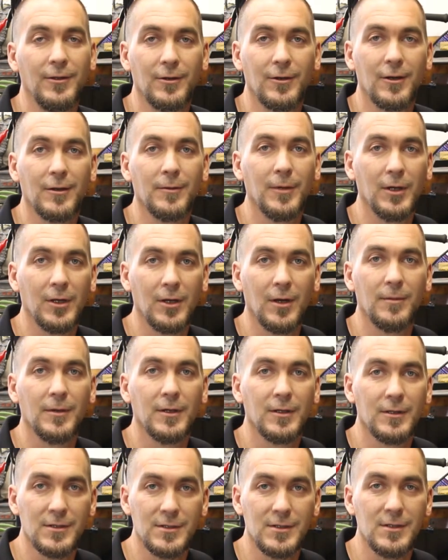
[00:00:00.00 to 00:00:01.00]
you're going to be
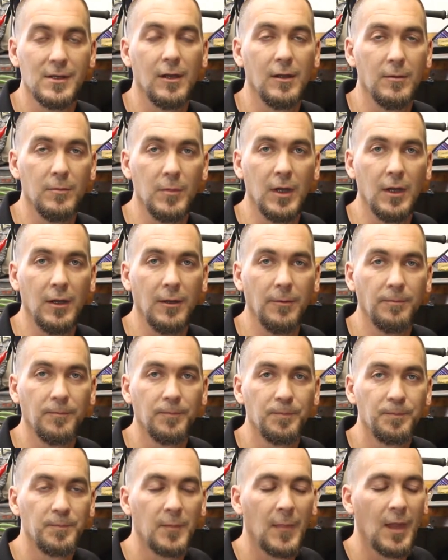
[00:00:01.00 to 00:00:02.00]
coming to see me.
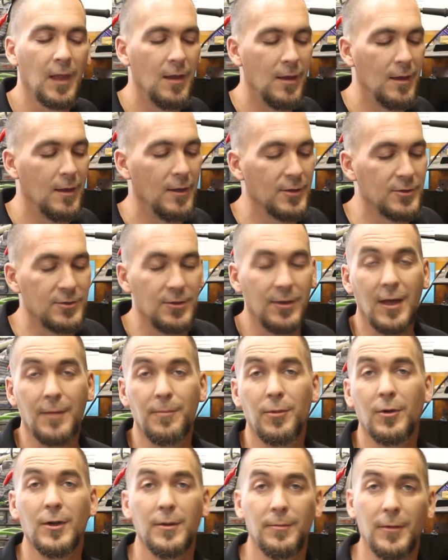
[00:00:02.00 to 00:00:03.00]
So that
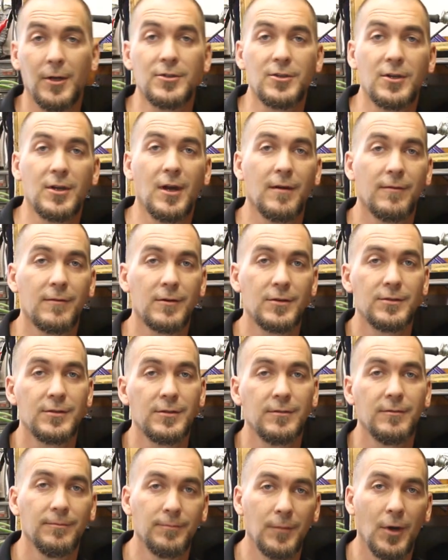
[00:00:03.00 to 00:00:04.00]
pretty much covers
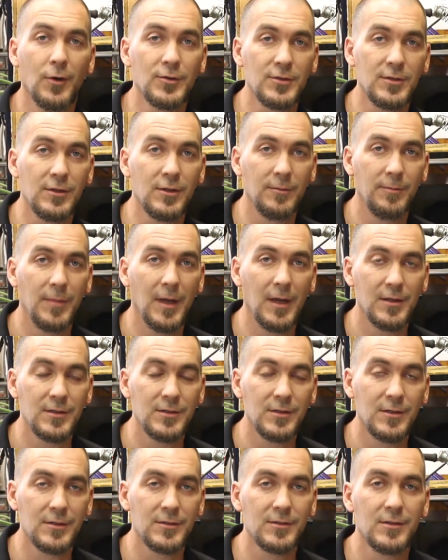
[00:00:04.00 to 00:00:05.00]
most of the
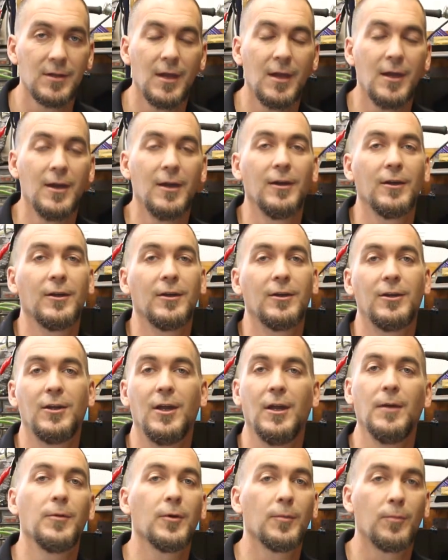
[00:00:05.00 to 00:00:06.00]
basics.
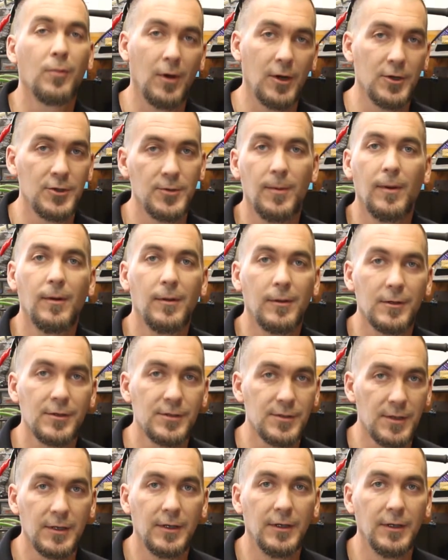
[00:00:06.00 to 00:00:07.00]
Keep your brush
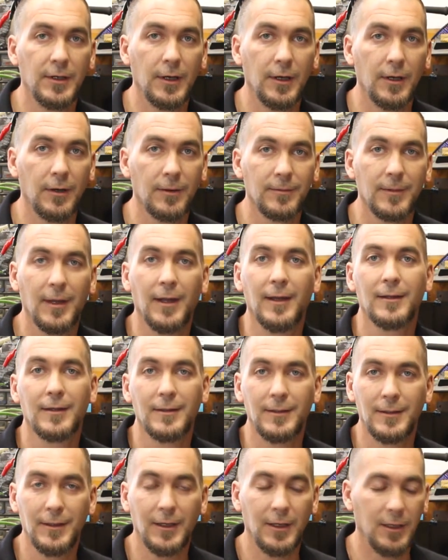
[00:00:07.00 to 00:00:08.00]
rollers clear and
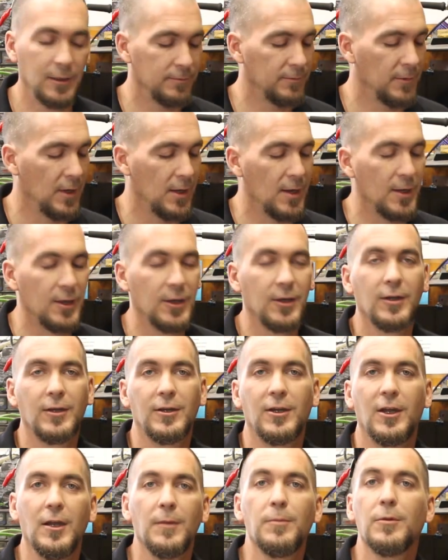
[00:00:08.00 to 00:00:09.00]
clean.
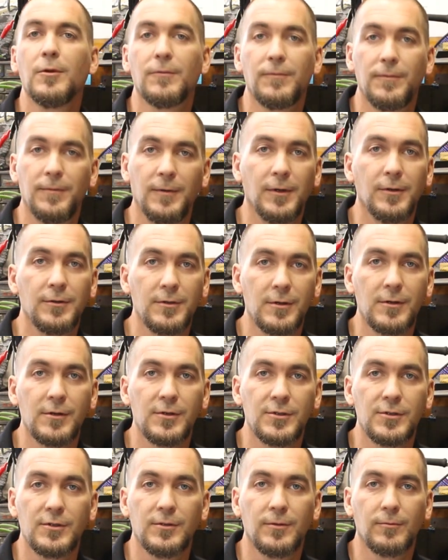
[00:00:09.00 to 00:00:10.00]
Keep your
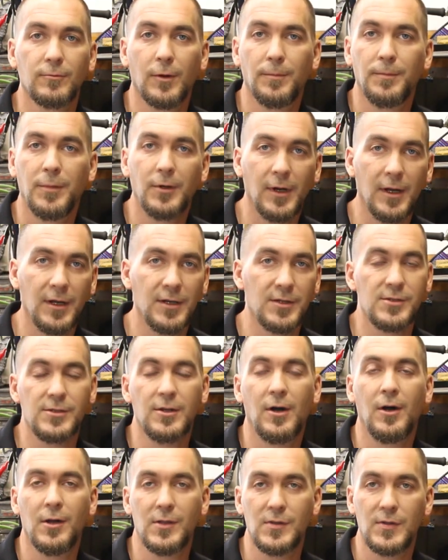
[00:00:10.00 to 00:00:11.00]
filters replaced
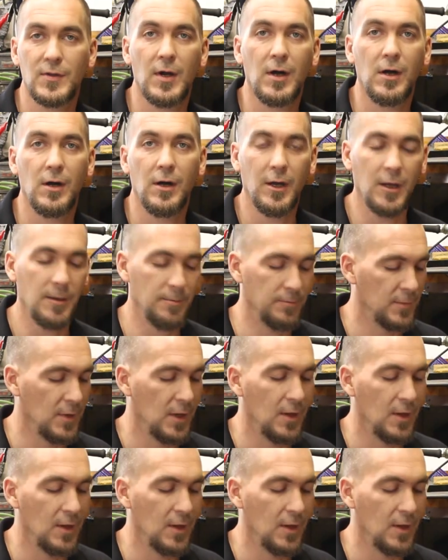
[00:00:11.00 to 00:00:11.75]
on time.